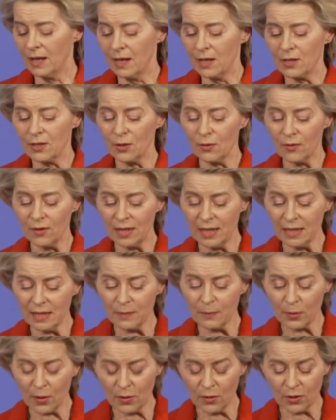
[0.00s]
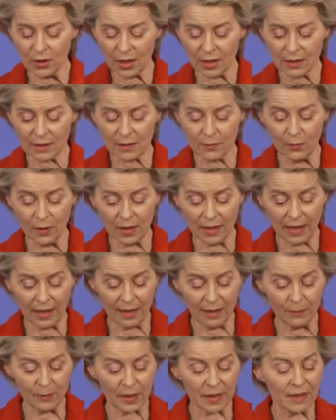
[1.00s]
So these projects will
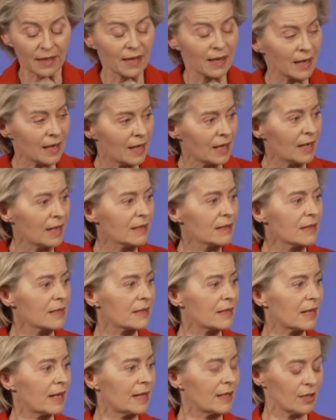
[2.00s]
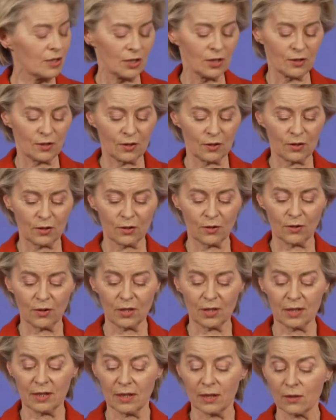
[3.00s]
help enhance energy
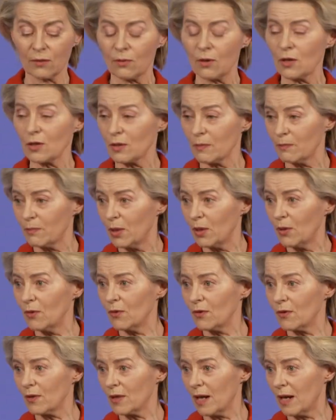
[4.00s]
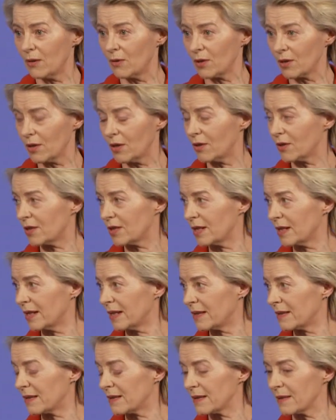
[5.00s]
security across both our
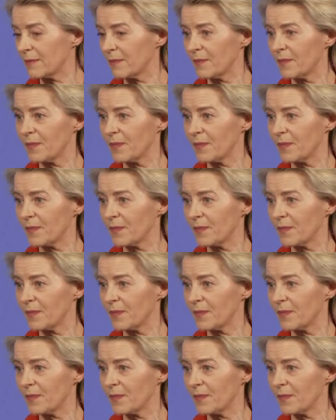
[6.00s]
continents.